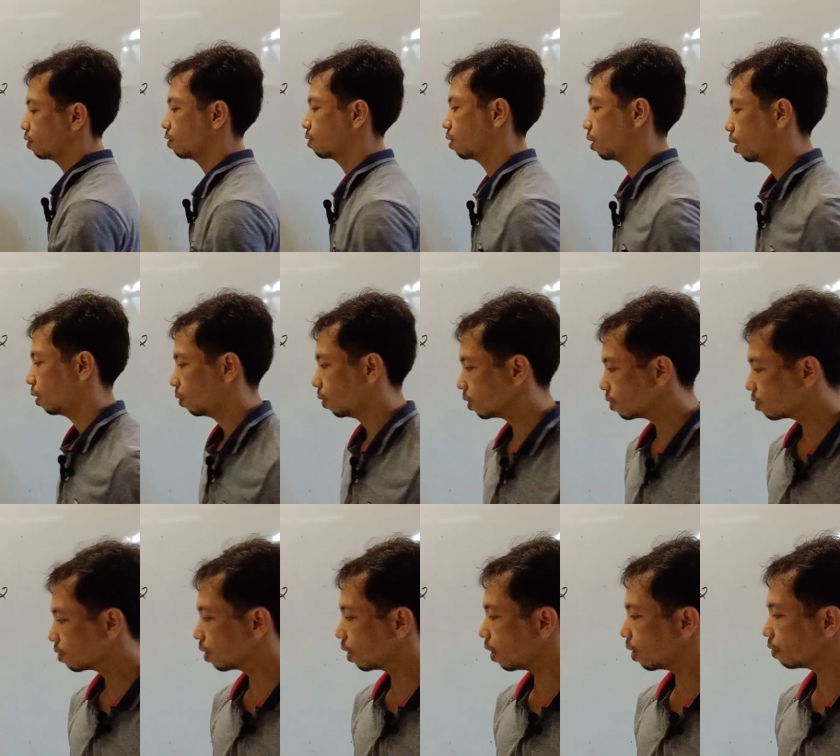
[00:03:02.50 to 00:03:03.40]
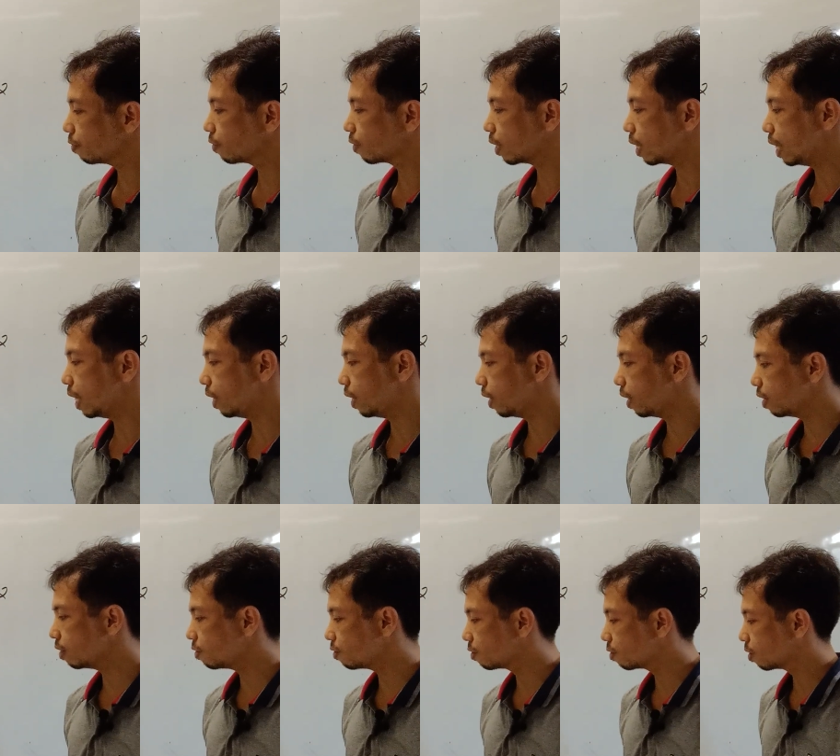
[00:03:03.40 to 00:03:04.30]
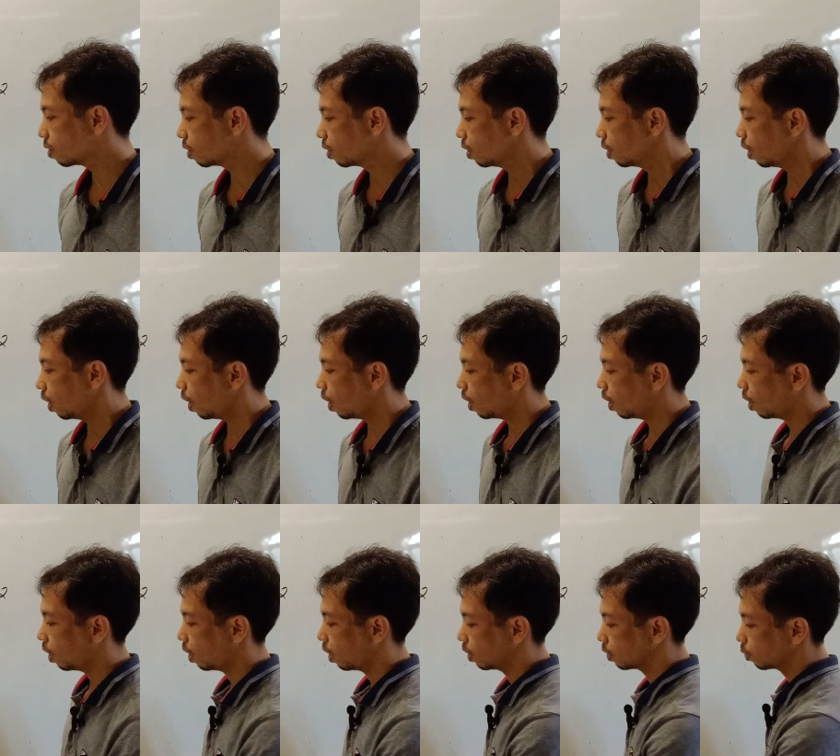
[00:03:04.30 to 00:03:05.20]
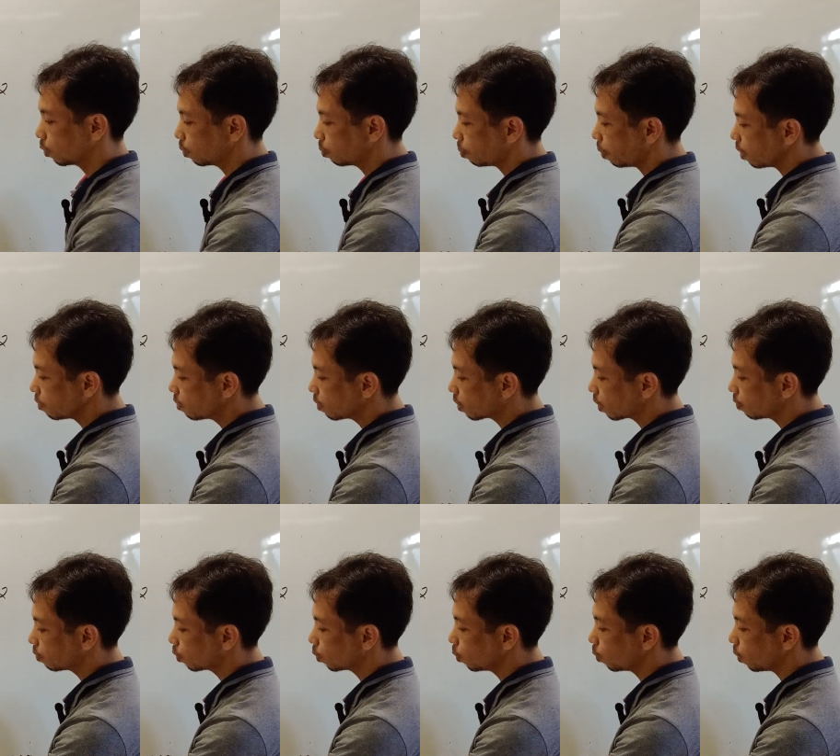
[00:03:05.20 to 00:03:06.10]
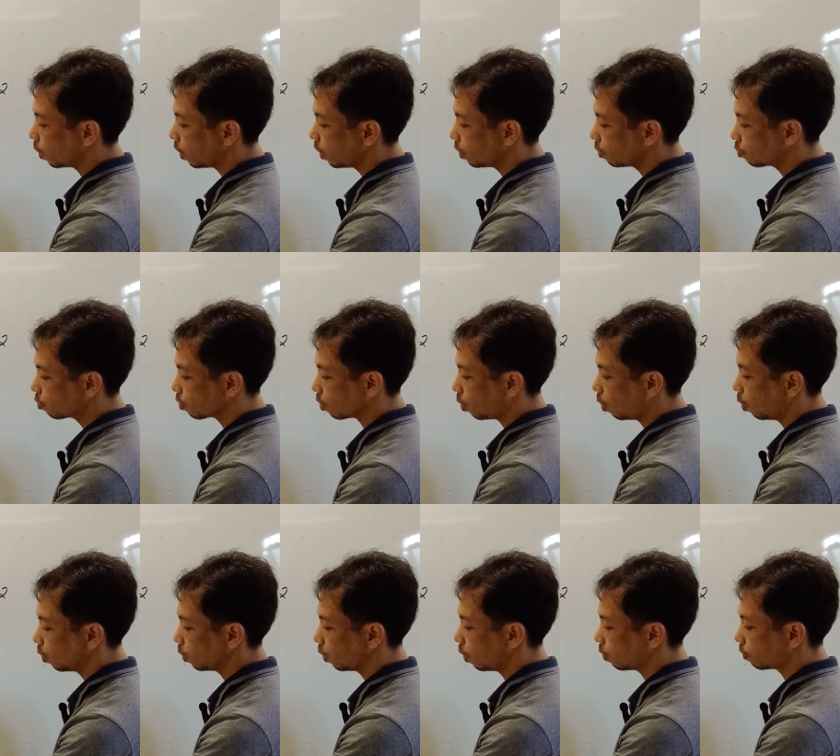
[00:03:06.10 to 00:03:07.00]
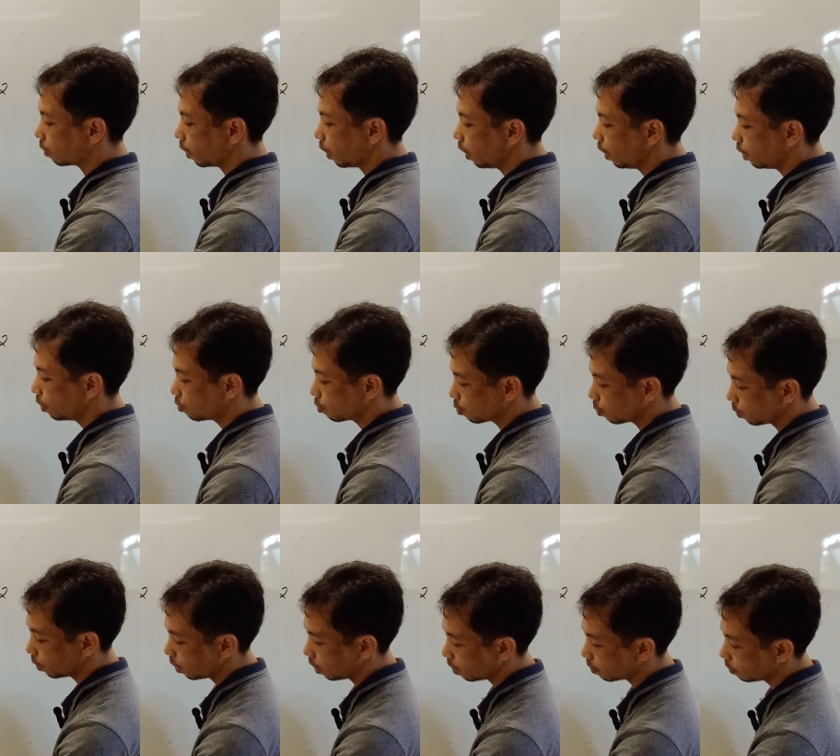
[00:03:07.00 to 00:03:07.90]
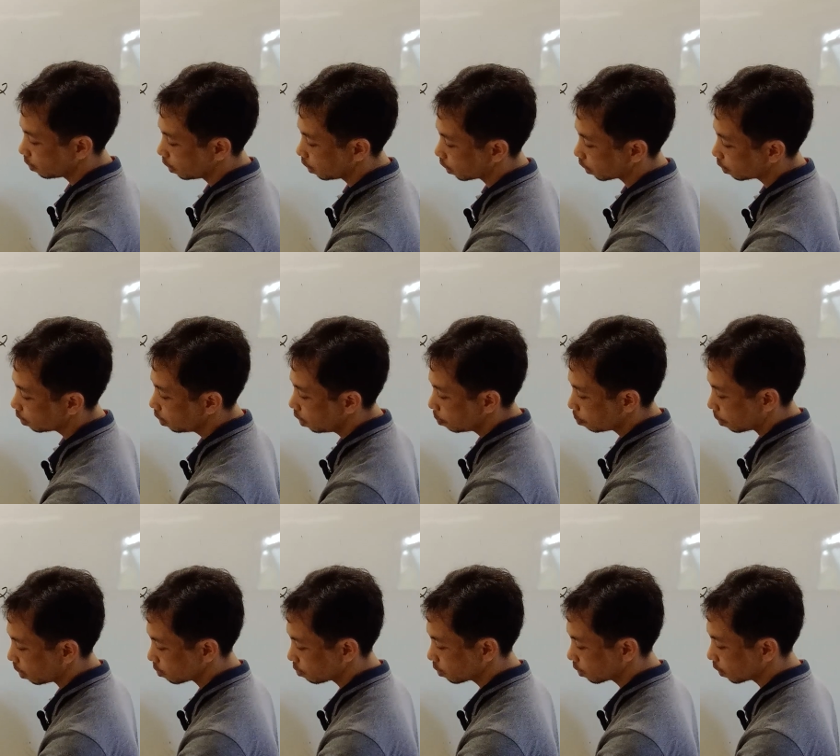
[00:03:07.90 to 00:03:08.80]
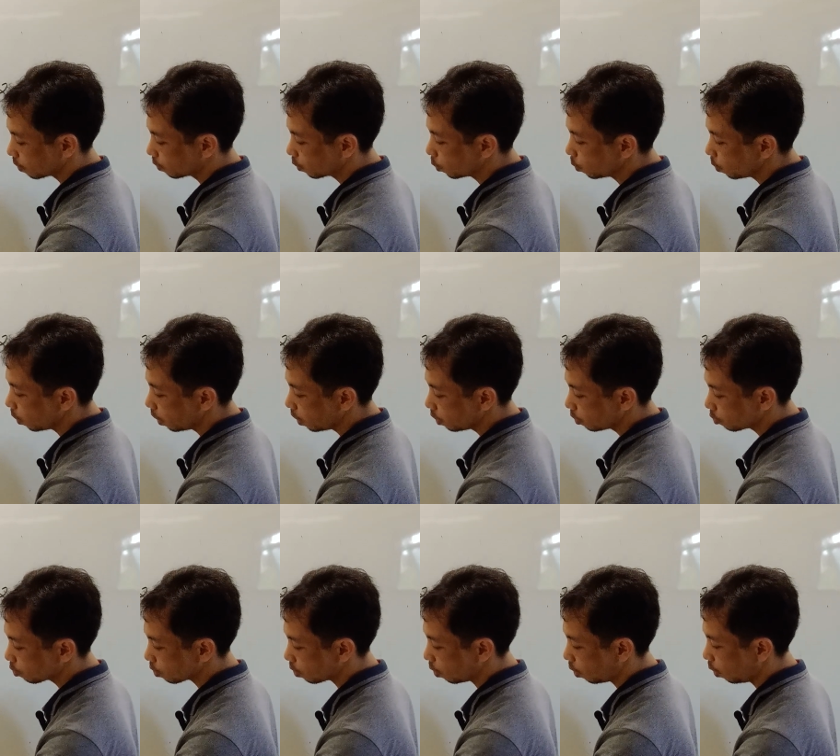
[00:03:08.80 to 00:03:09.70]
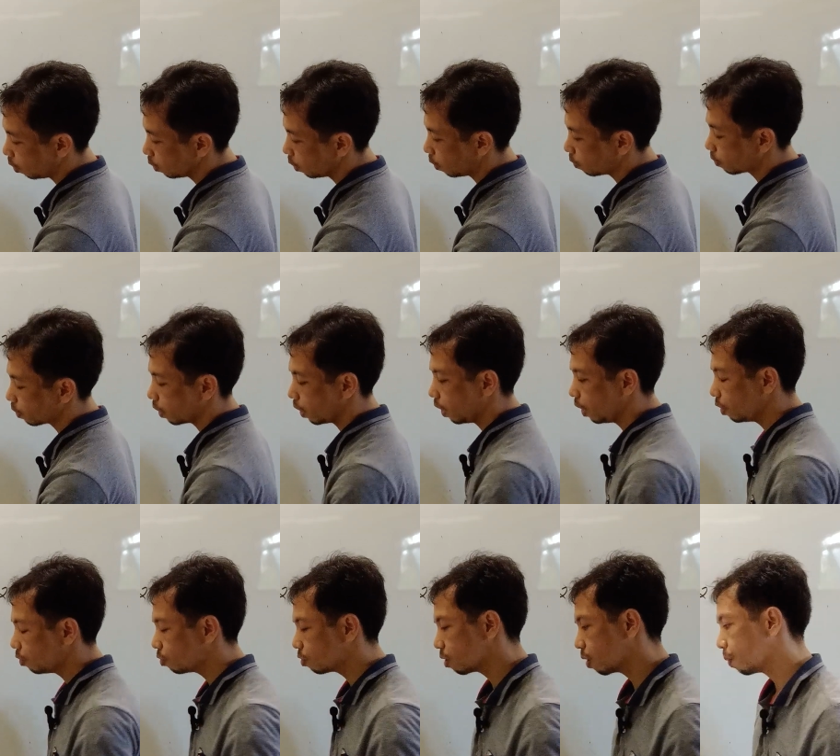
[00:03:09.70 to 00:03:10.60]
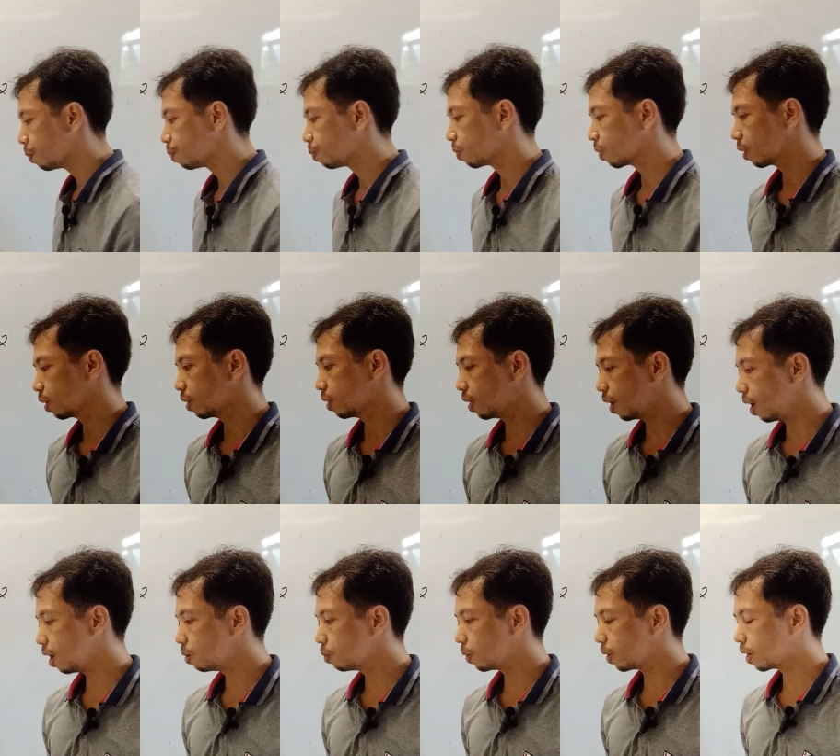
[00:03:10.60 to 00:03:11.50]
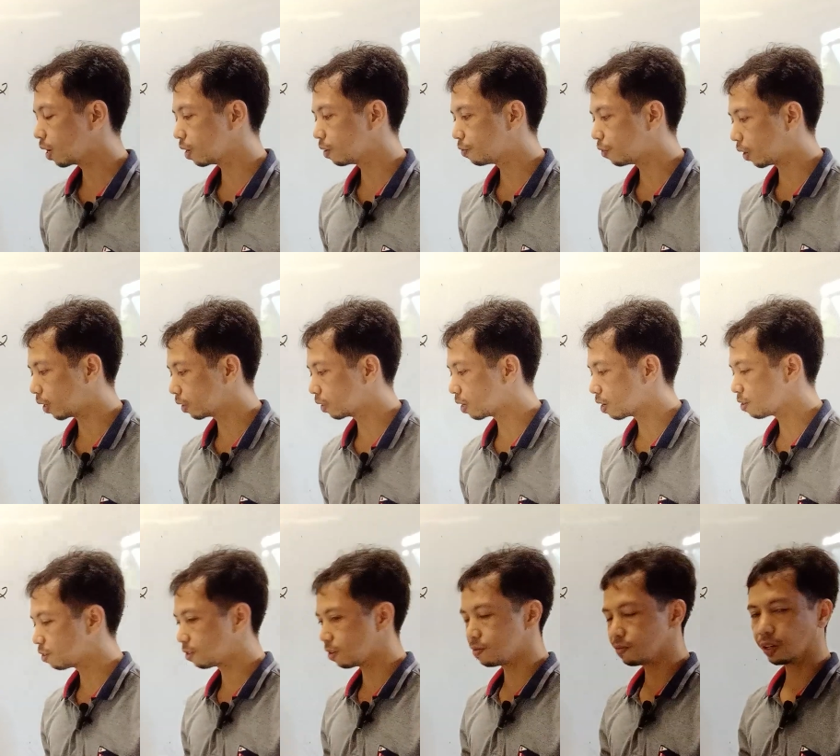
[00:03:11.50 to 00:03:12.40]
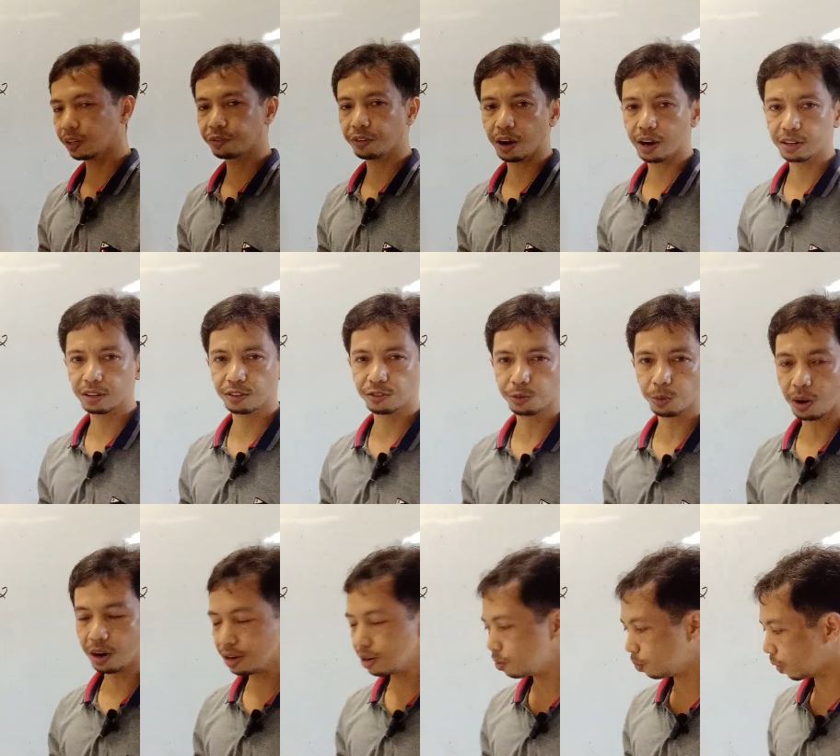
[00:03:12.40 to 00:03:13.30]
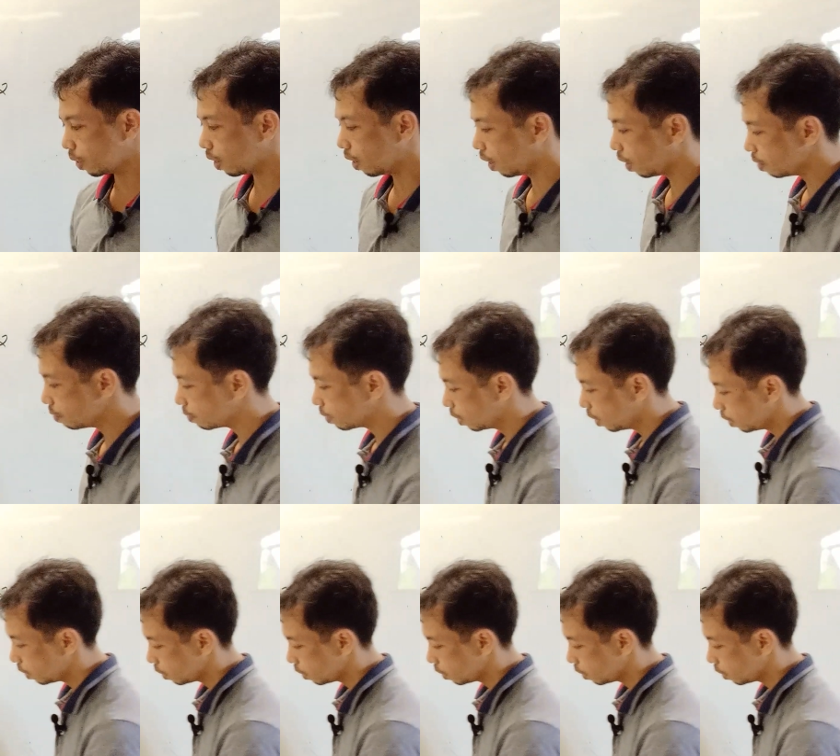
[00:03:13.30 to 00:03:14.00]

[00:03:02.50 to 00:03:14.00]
So what's left is uh, positive 2h all over h. So we have here positive 2h all over h. Then we can further simplify this one. We have